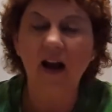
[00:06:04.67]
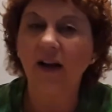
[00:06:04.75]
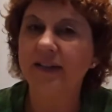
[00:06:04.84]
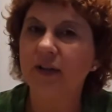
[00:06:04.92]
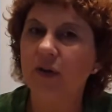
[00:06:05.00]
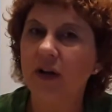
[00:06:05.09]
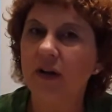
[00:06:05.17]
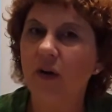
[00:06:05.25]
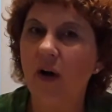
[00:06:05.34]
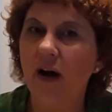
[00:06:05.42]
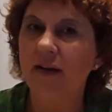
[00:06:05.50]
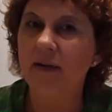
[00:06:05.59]
also can
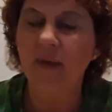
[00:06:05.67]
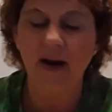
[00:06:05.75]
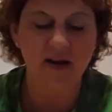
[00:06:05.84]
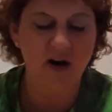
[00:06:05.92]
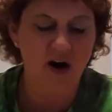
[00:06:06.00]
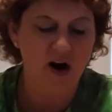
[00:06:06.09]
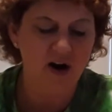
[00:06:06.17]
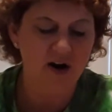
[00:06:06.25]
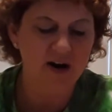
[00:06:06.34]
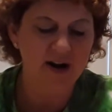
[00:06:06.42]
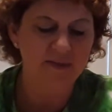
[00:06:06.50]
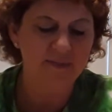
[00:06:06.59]
go out in my
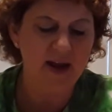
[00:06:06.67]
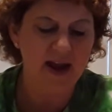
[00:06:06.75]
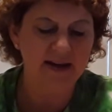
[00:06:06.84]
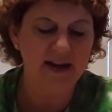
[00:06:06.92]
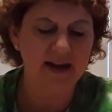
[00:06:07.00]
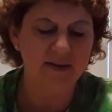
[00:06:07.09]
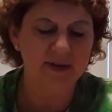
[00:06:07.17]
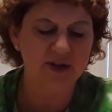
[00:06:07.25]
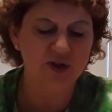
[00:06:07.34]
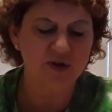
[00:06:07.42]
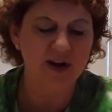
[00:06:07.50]
yard and get Mr.